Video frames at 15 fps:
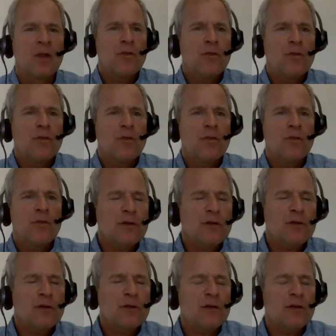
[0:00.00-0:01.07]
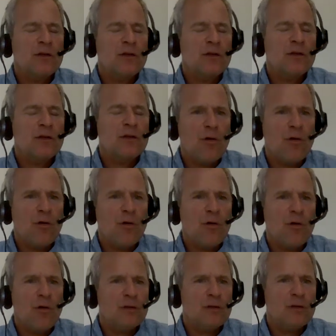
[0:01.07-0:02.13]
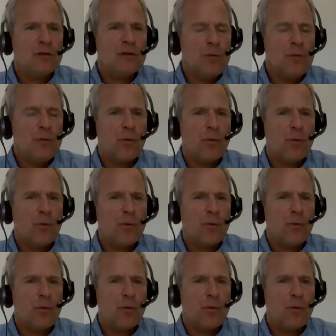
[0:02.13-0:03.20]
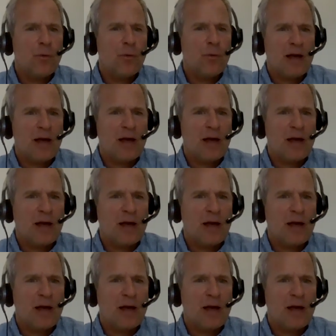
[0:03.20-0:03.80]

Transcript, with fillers: the question says analyze each viewpoint and take a stand.